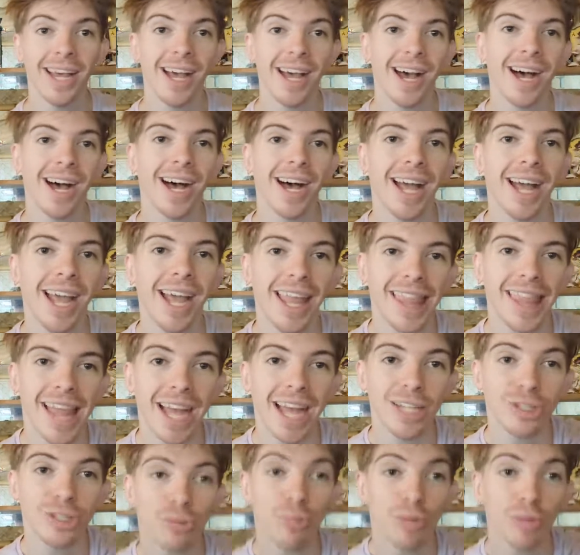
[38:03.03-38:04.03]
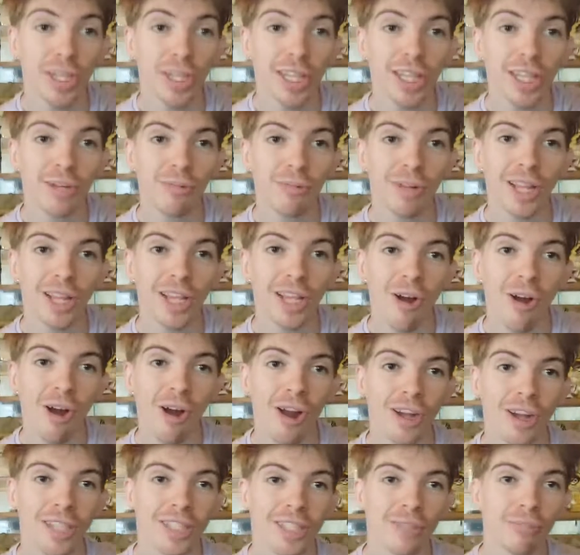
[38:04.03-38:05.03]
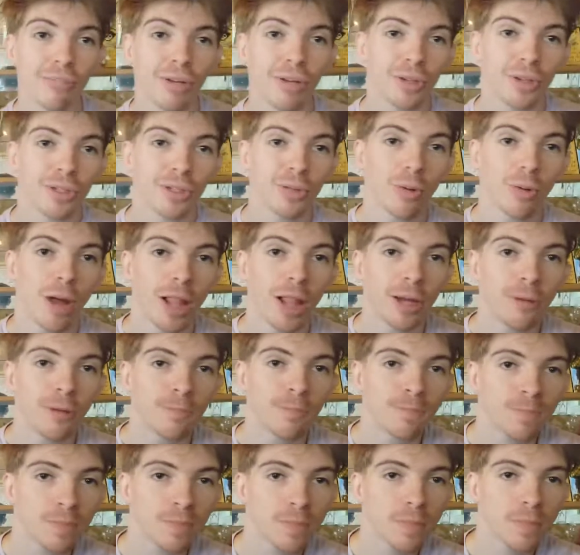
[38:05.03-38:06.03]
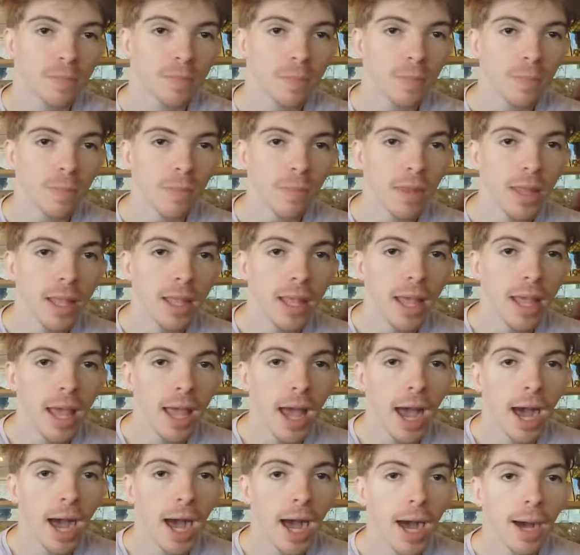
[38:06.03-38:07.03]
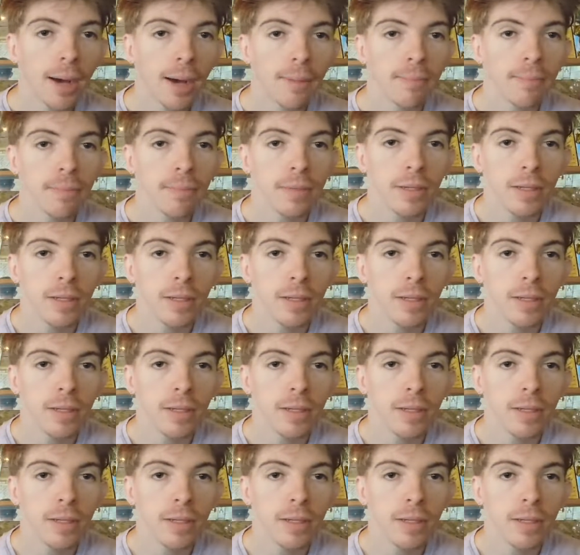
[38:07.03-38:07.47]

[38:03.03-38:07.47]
Uh, and that's really, really hard as a pill to swallow. Um,